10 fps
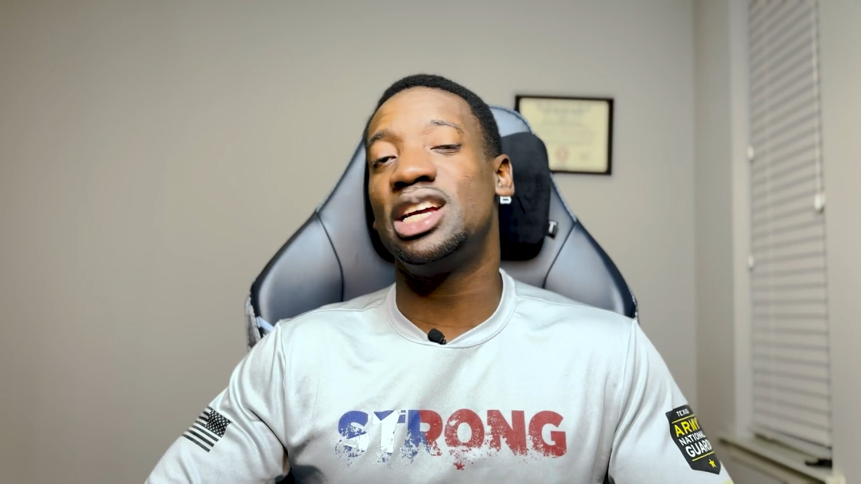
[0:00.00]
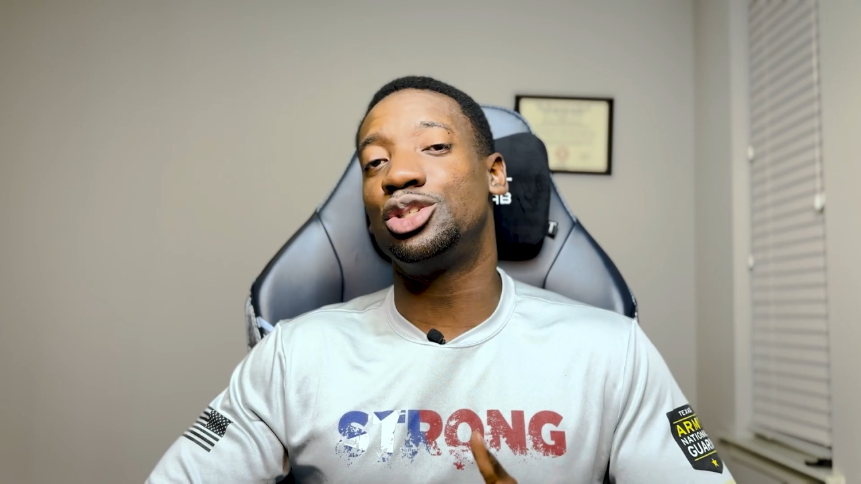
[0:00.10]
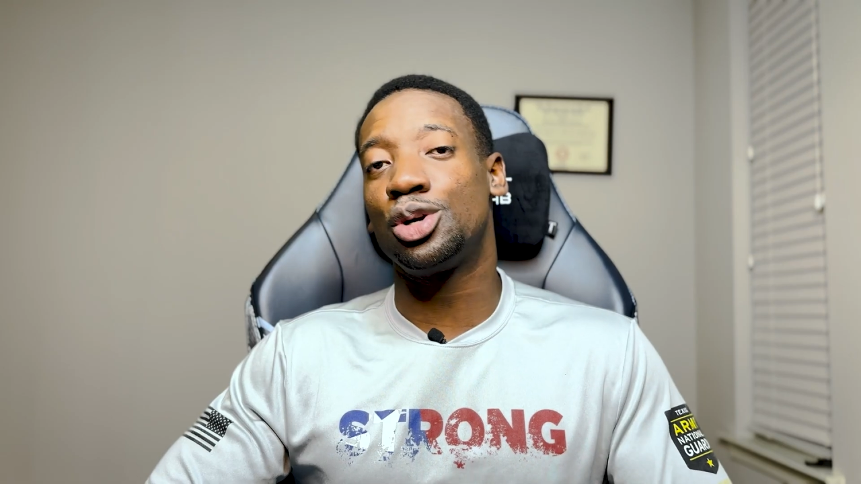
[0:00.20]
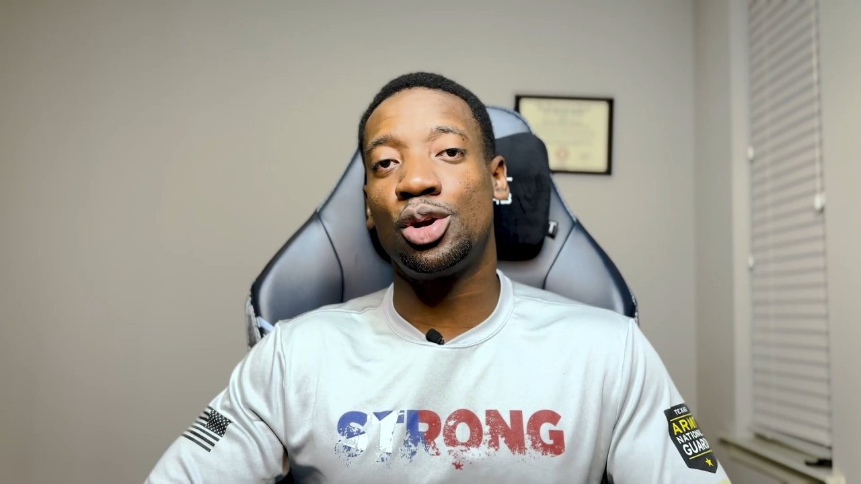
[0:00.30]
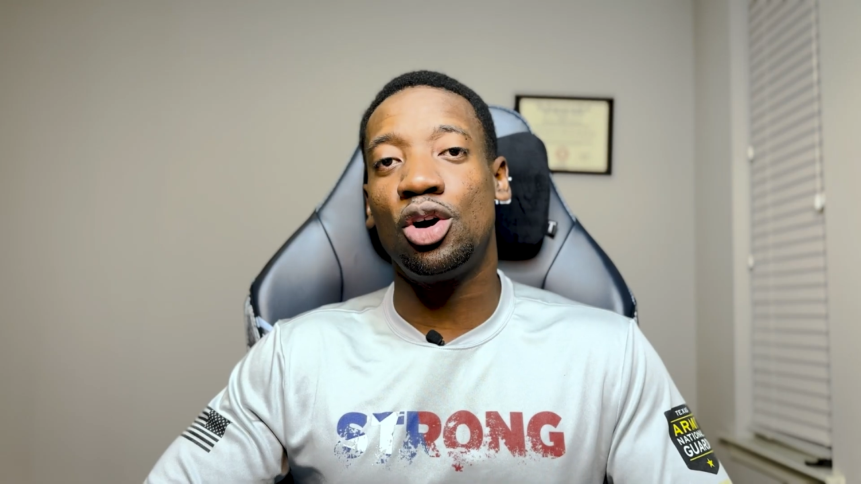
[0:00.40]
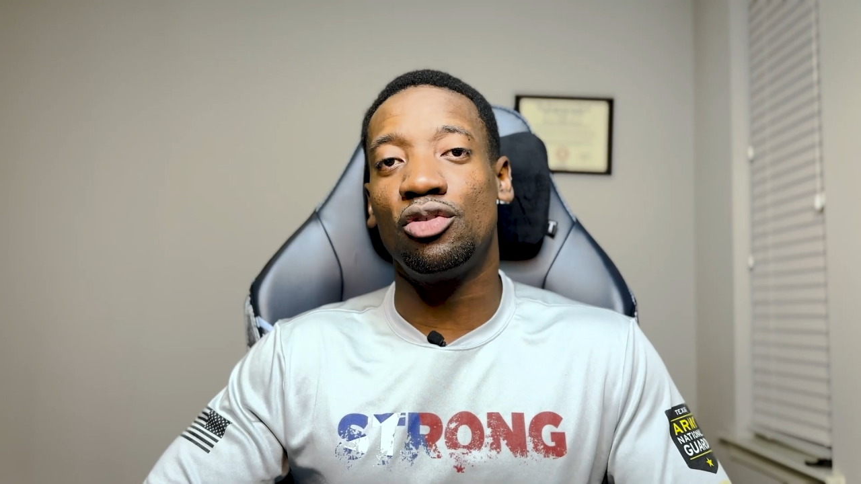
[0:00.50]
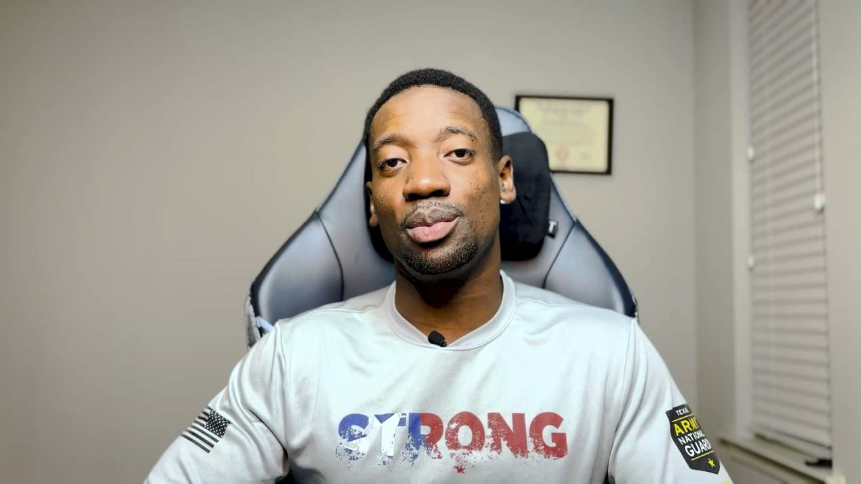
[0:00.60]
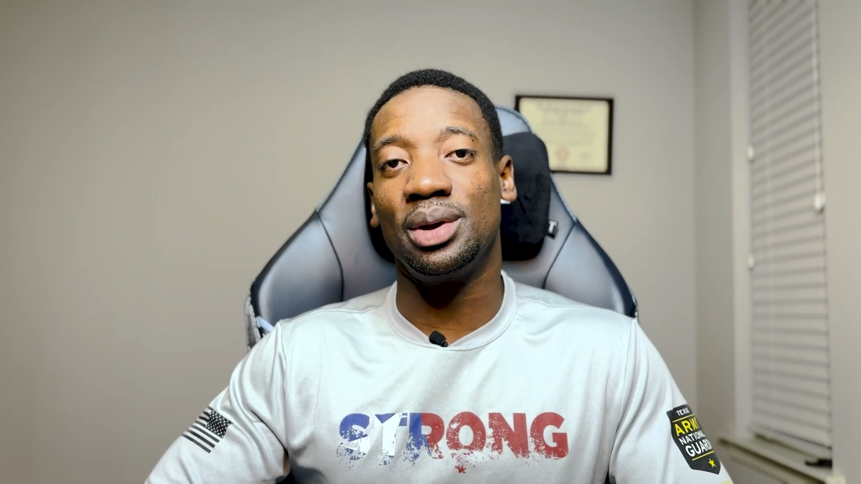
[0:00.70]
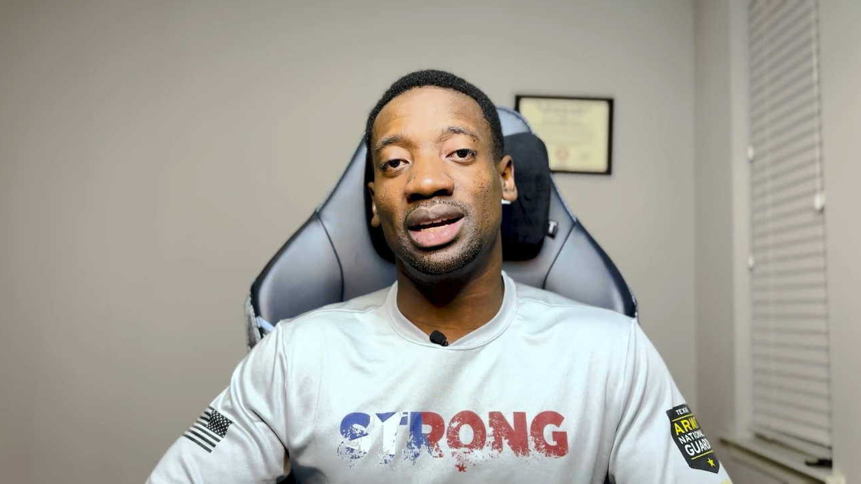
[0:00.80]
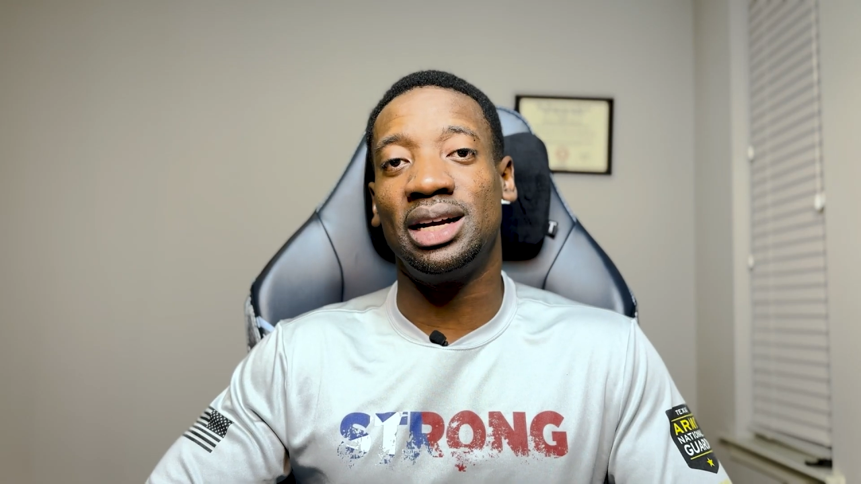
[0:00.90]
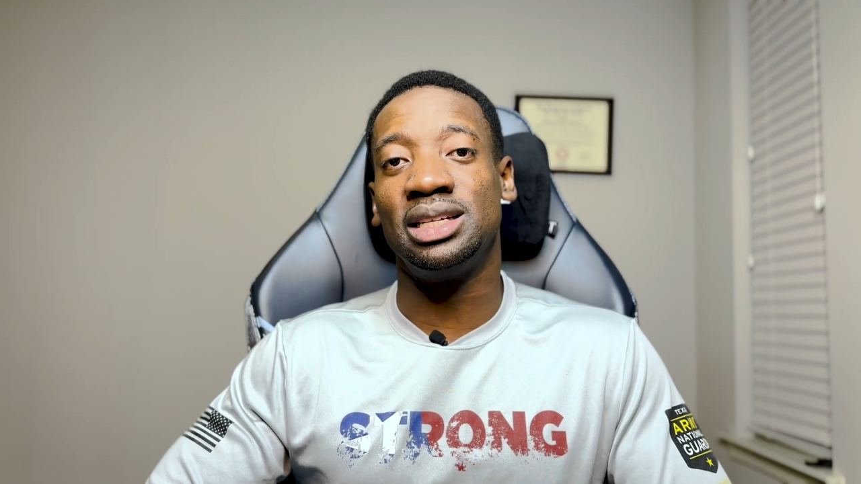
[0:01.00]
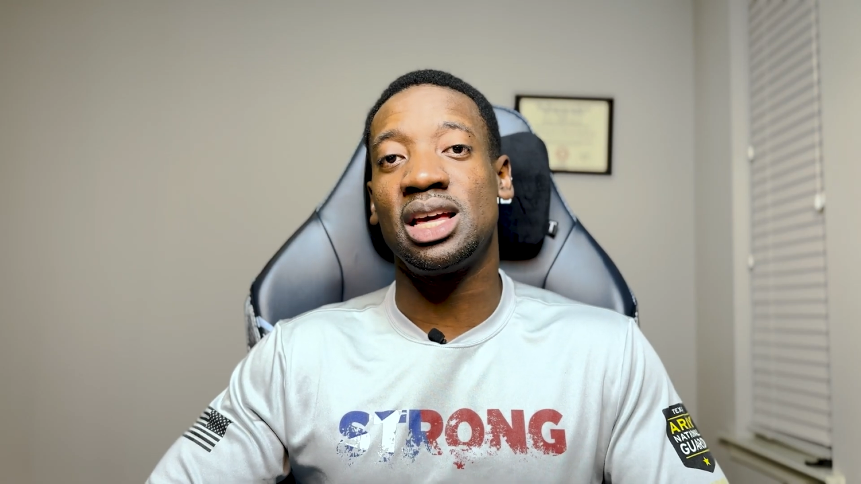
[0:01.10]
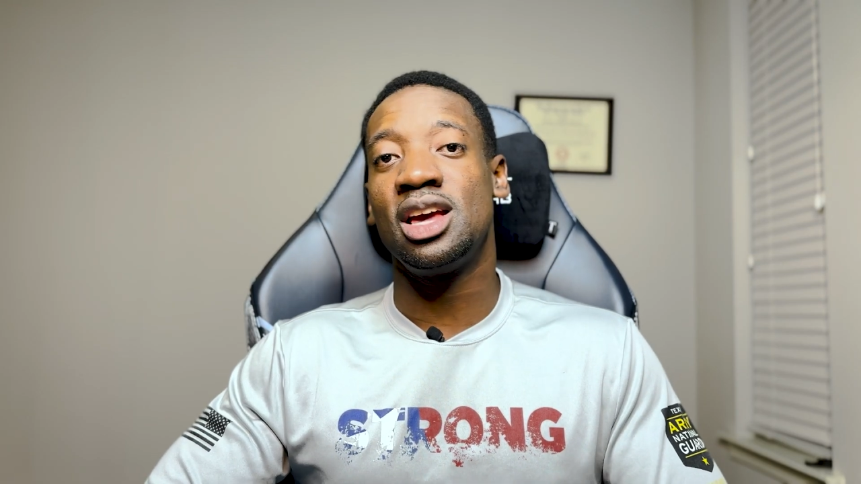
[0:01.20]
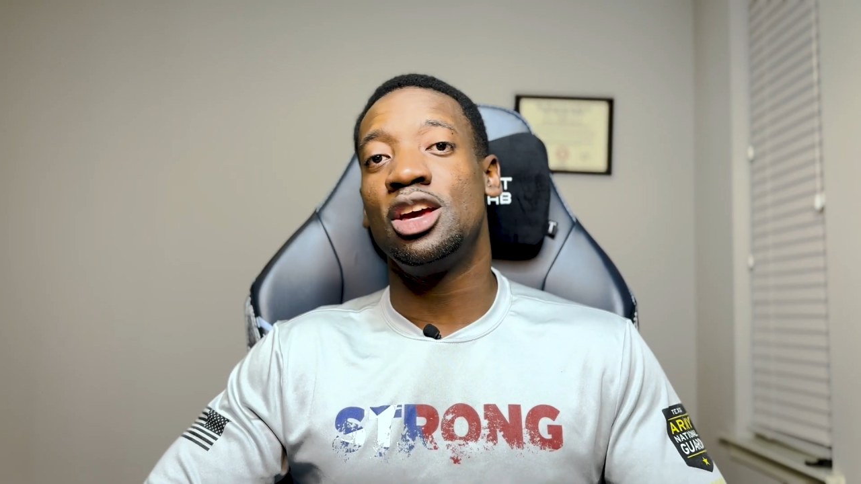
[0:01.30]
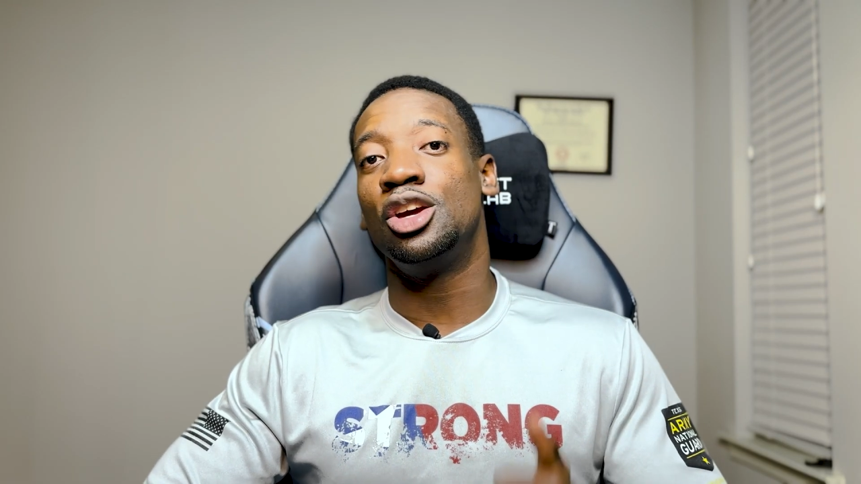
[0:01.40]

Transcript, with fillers: can't turn over because